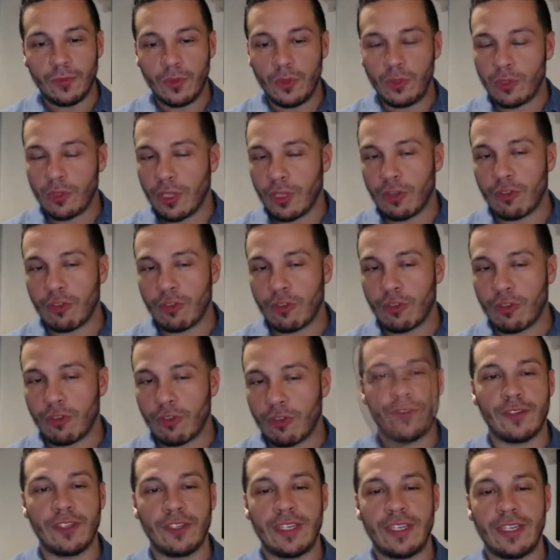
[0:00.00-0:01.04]
You can crush
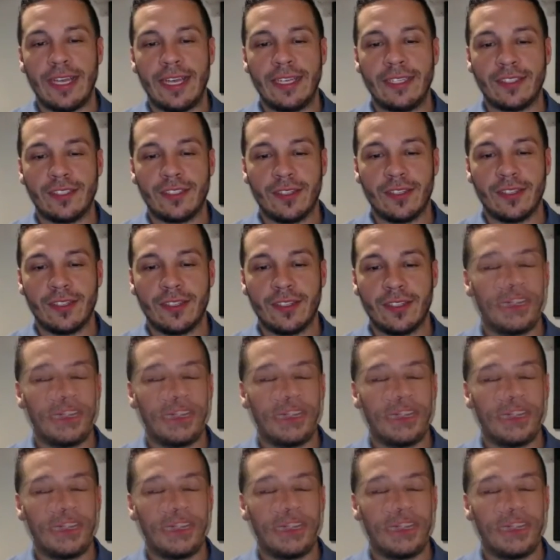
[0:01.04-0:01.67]
it for days.